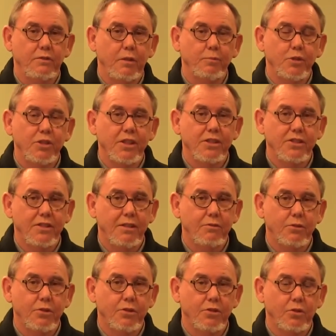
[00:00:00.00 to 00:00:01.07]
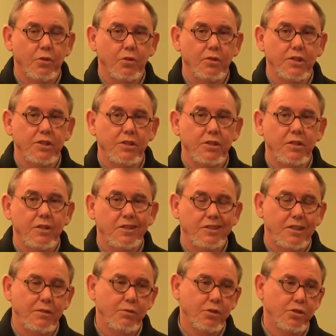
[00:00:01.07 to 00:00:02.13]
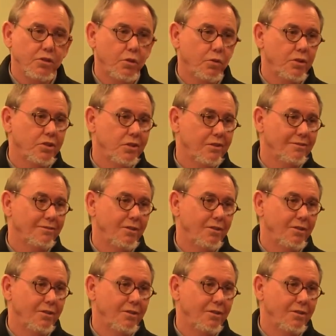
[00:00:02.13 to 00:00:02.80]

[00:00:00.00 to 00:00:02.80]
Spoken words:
It represents several stories. Several stories are